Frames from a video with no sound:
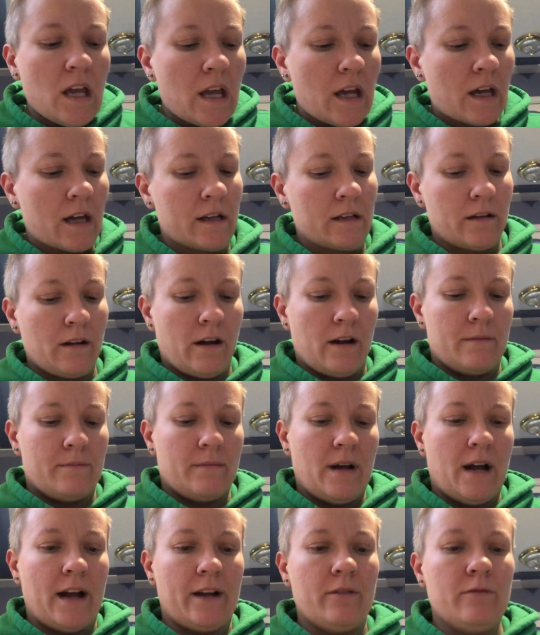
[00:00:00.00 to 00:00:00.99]
And
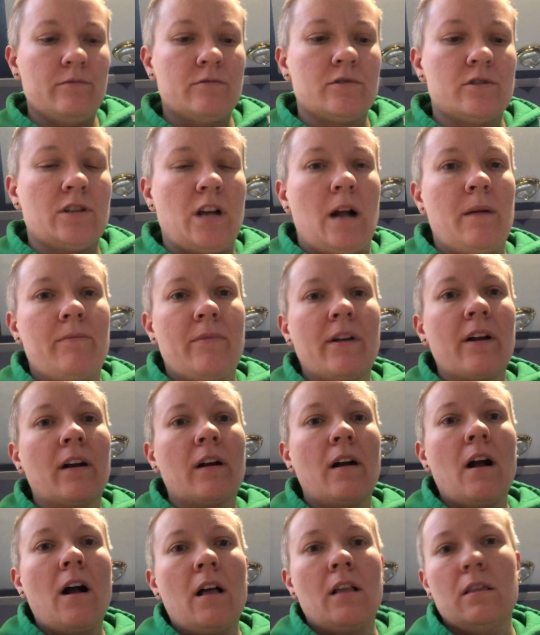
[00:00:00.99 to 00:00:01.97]
I don't shop
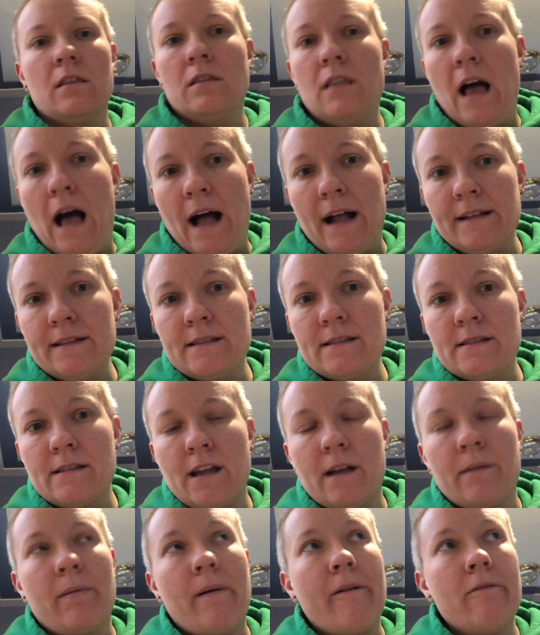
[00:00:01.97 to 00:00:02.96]
there a lot.
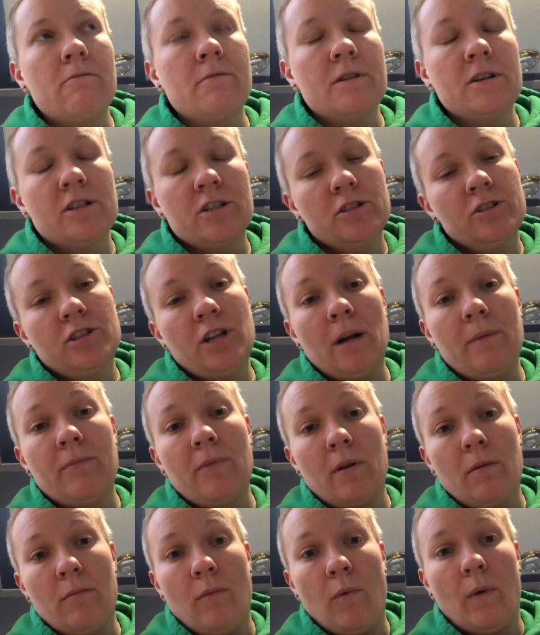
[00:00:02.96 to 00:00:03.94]
I probably should shop
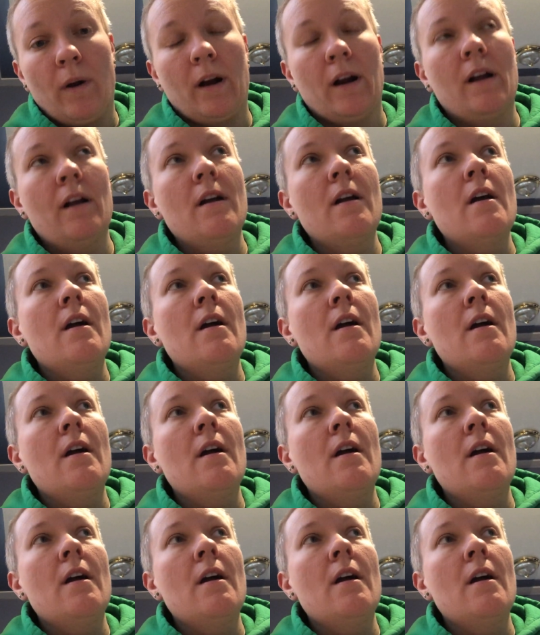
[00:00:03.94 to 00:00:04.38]
there more.